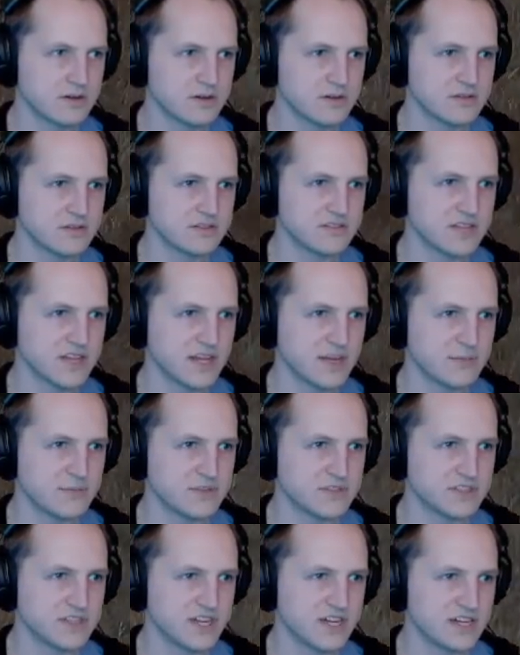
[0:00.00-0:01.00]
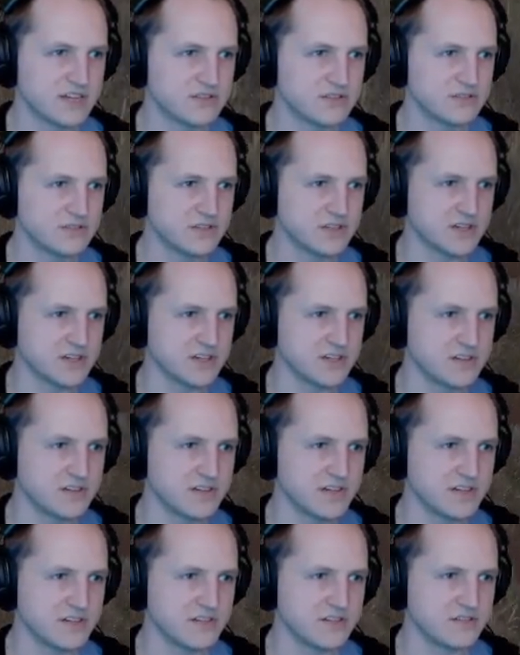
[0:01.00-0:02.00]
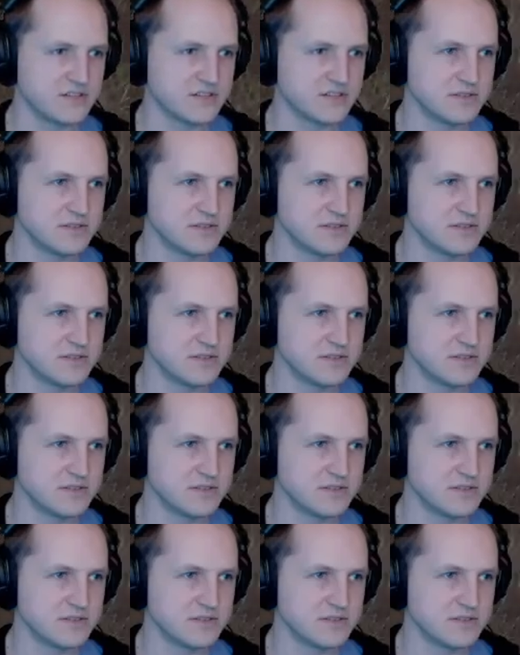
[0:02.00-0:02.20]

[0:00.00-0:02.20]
So how much dodge rolling are you gonna do?